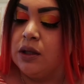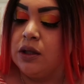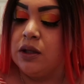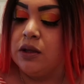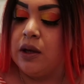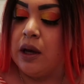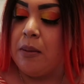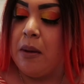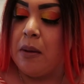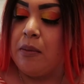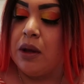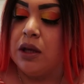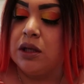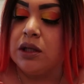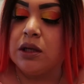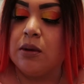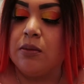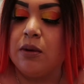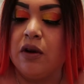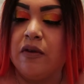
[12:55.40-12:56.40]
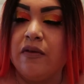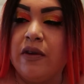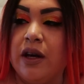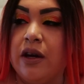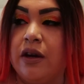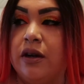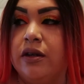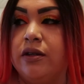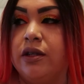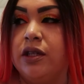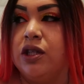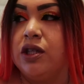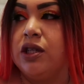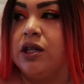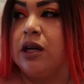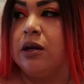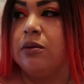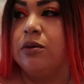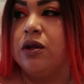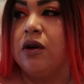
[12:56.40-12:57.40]
So yeah, my brother's coming over here. He
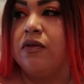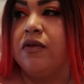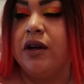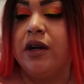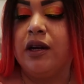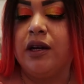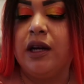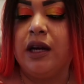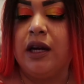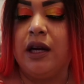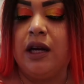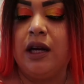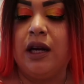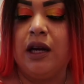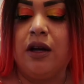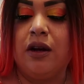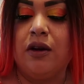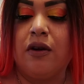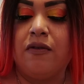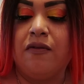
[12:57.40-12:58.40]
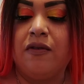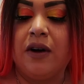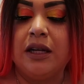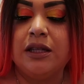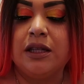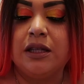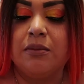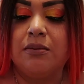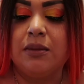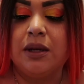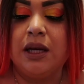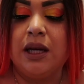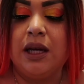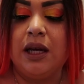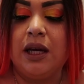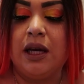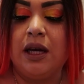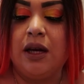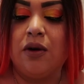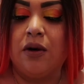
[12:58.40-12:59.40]
usually comes over here to eat or find something to
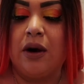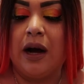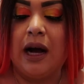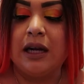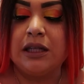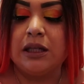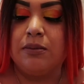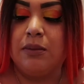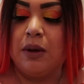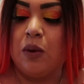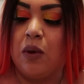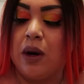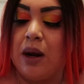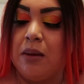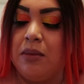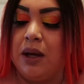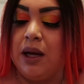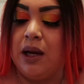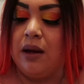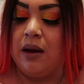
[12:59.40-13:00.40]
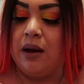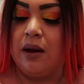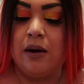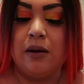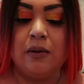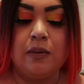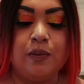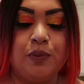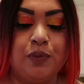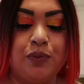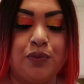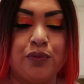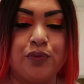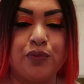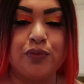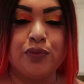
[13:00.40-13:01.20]
eat or ask me what I'm eating.